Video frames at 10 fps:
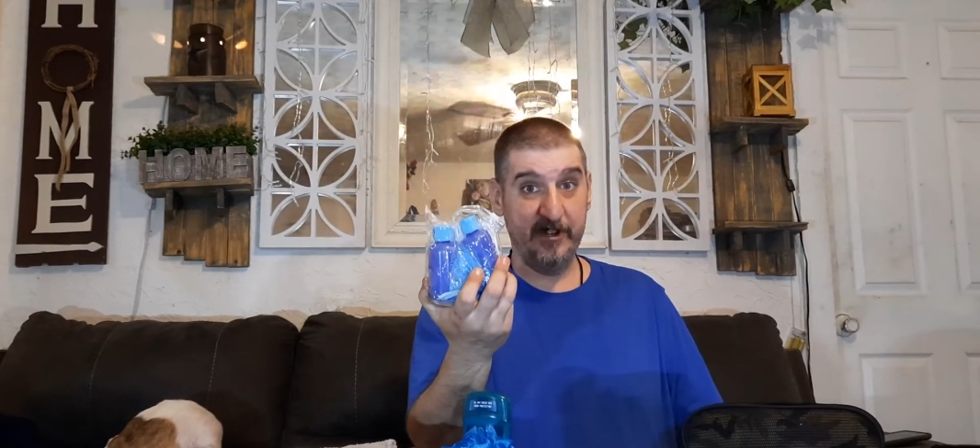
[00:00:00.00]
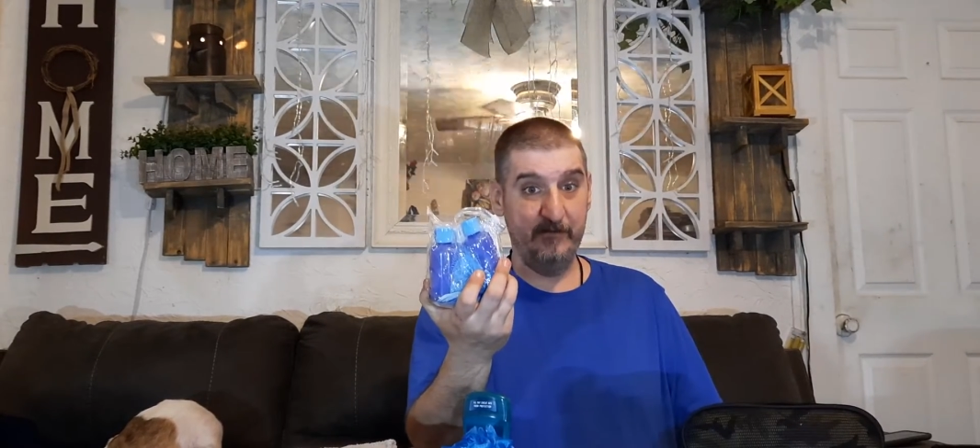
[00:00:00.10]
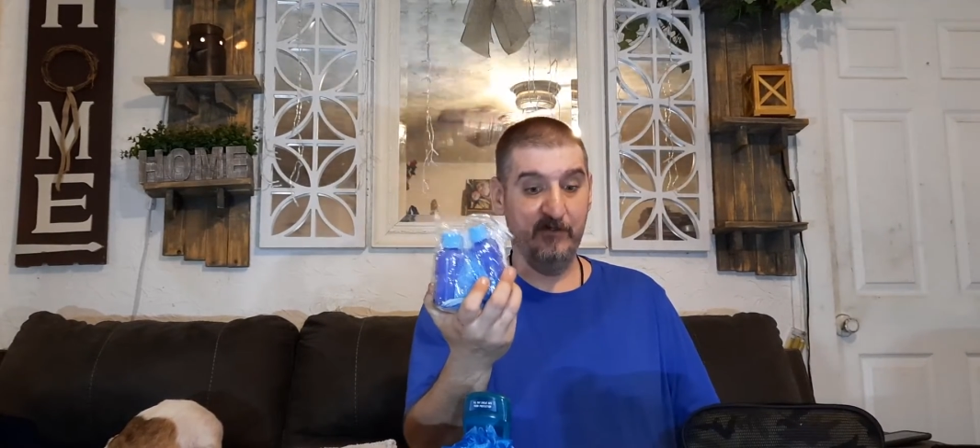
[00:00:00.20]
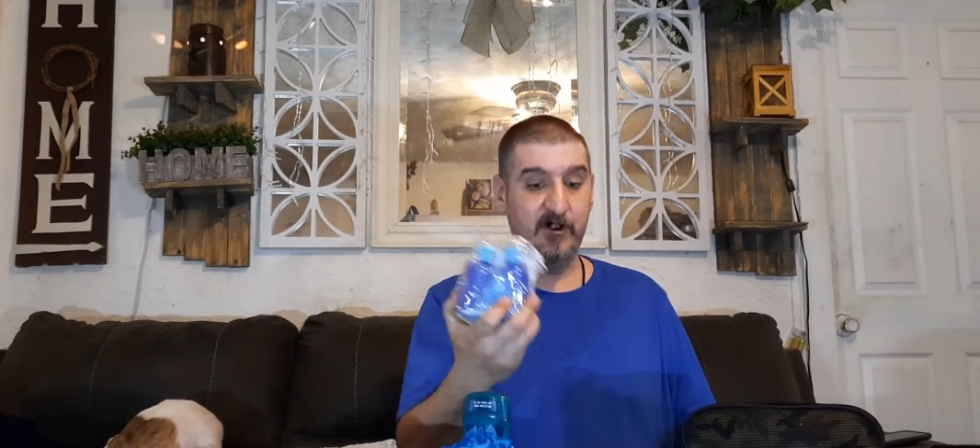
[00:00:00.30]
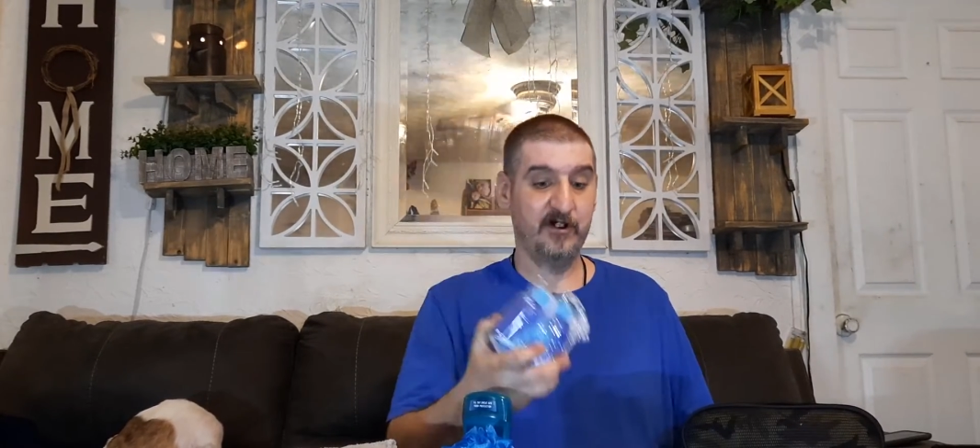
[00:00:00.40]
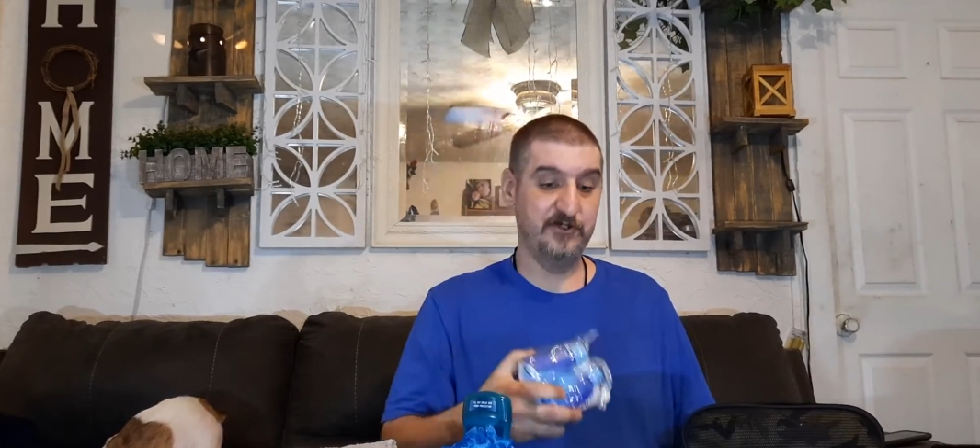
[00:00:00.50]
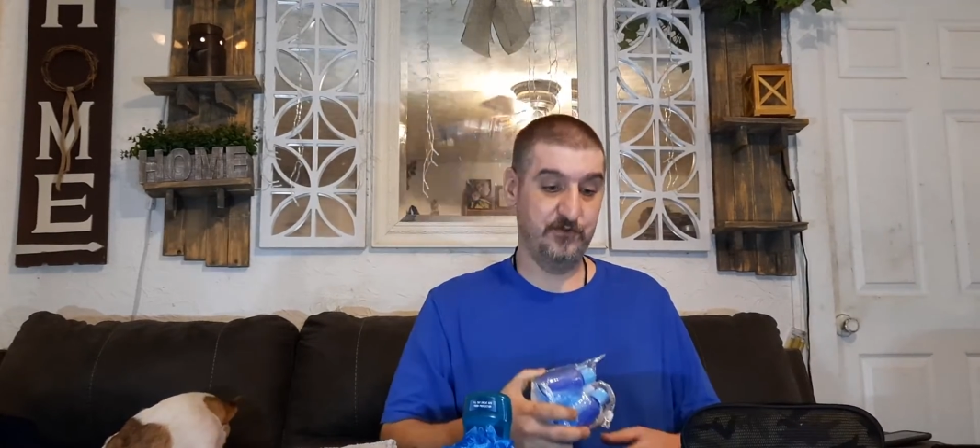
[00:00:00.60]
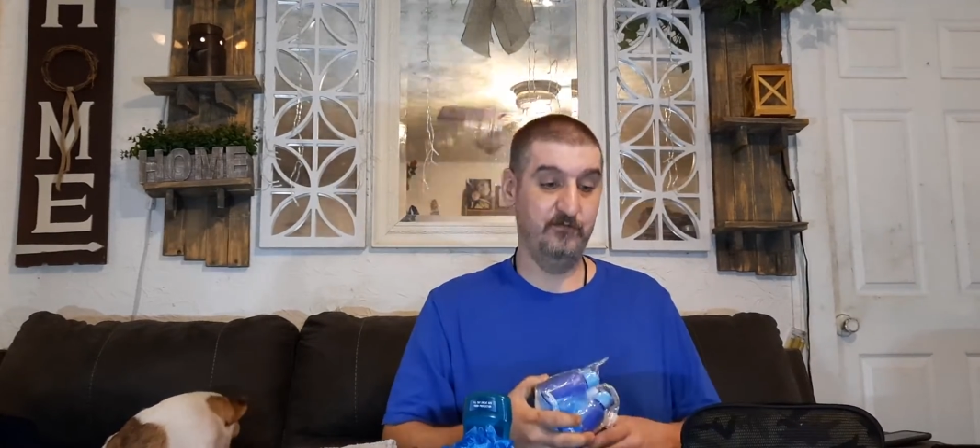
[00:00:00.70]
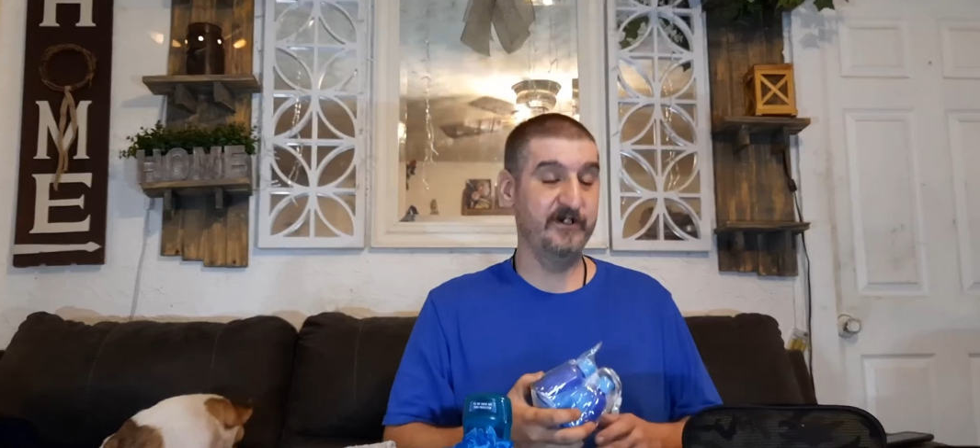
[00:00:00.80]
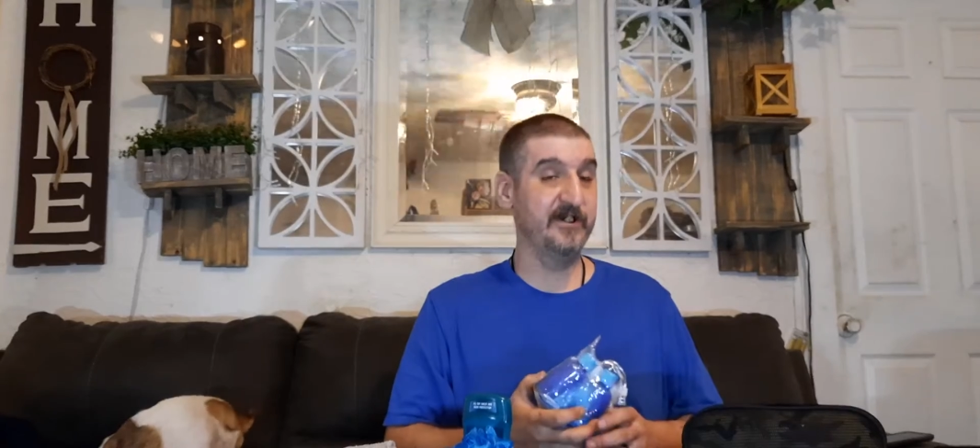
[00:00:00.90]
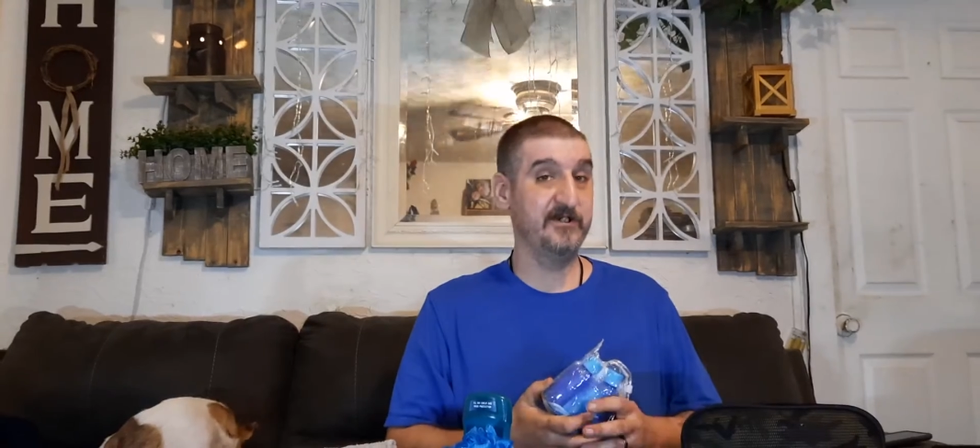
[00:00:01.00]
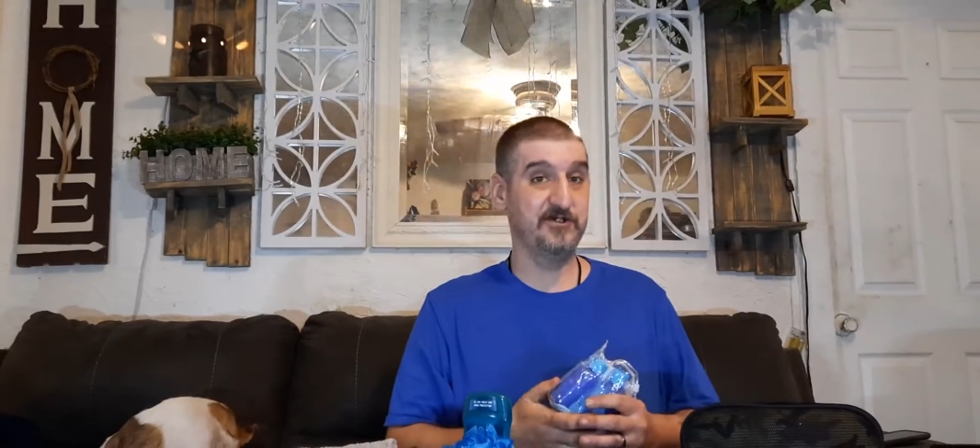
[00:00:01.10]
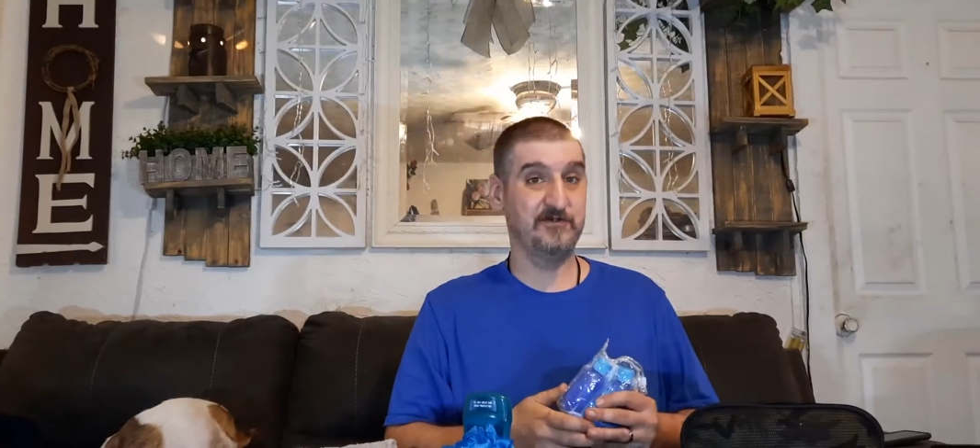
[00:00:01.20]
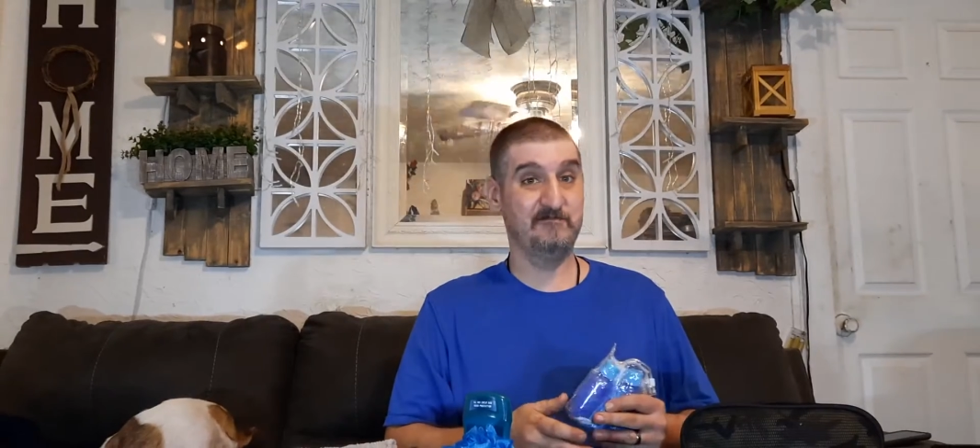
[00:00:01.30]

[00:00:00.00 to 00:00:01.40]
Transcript: wash, which